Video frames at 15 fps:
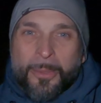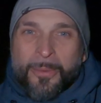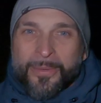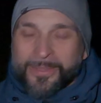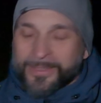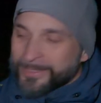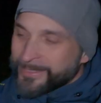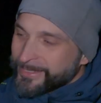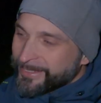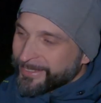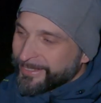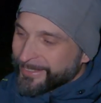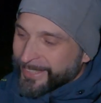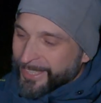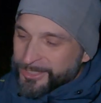quilts.
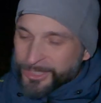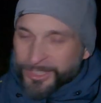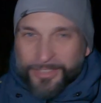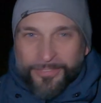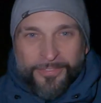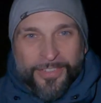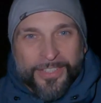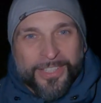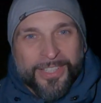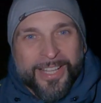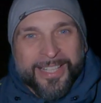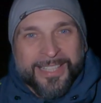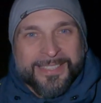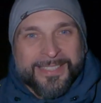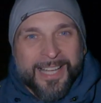They actually feel
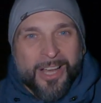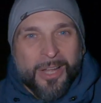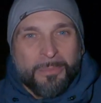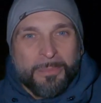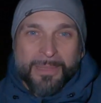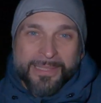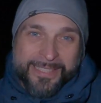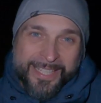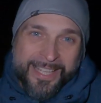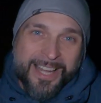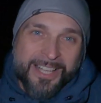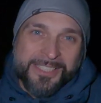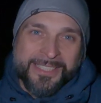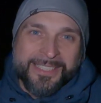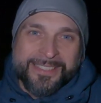like a down, but they are
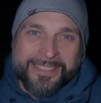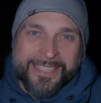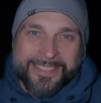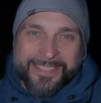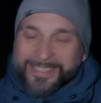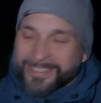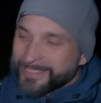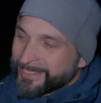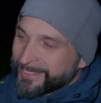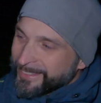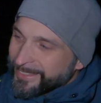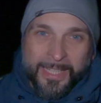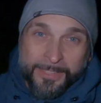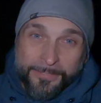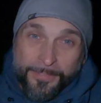synthetic.
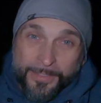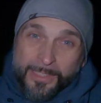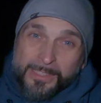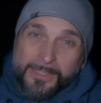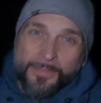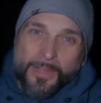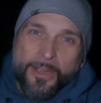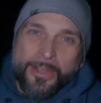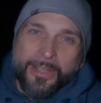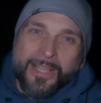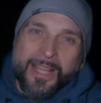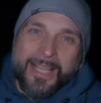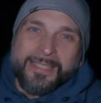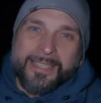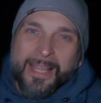It feels very
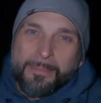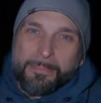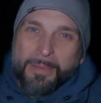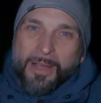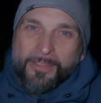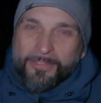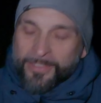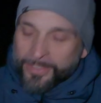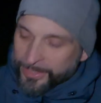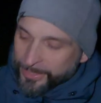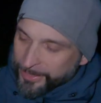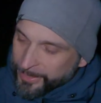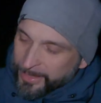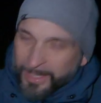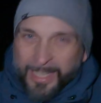light and puffy,
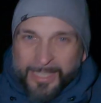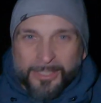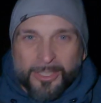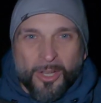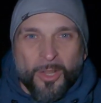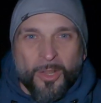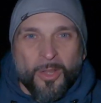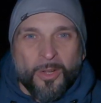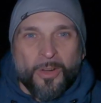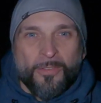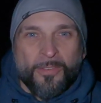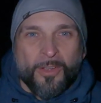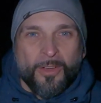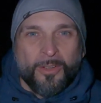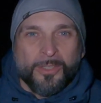and color of
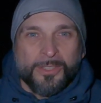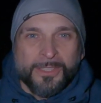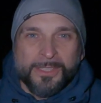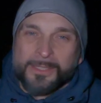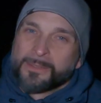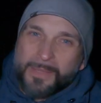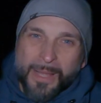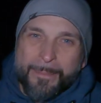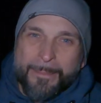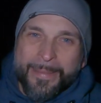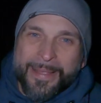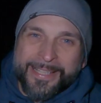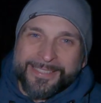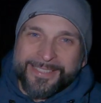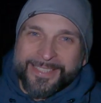course is
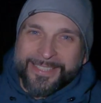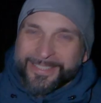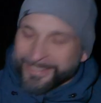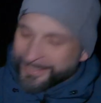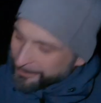amazing.